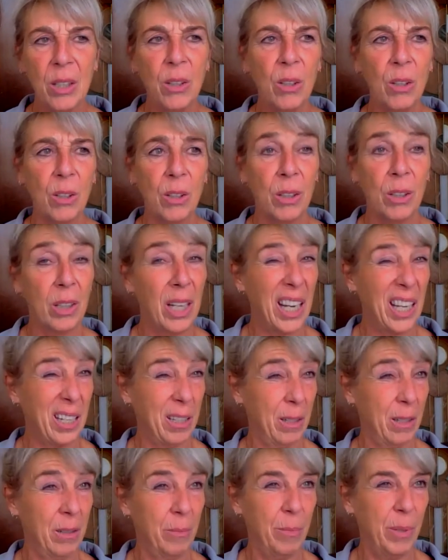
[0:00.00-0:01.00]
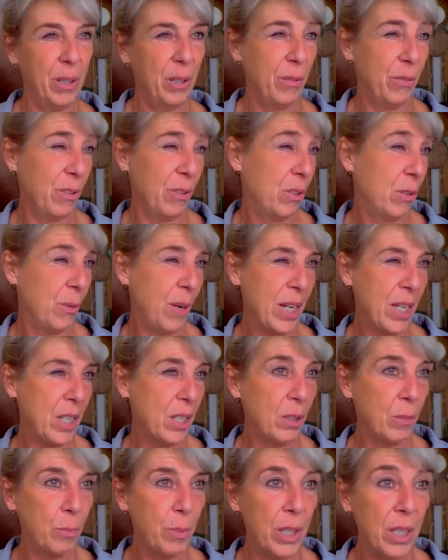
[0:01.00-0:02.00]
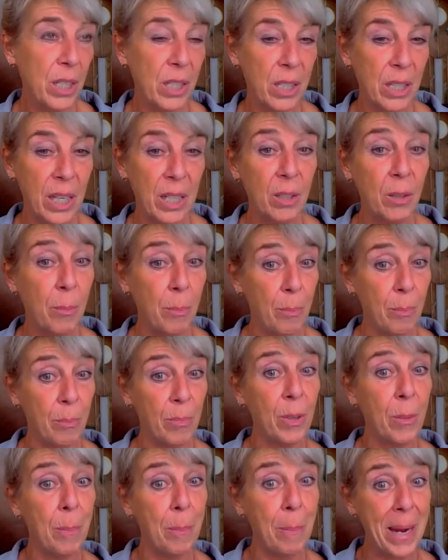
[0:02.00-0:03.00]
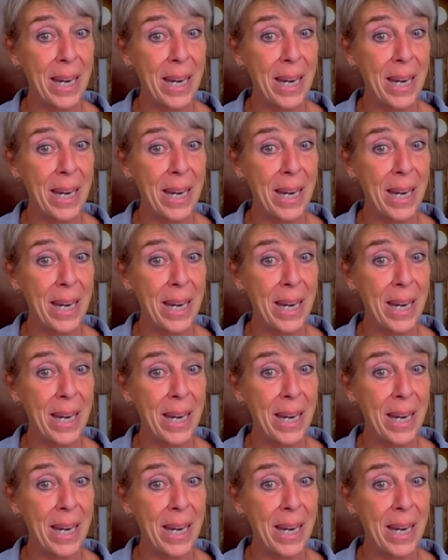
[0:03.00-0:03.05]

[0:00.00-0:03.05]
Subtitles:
or like a bit of a strange speech in the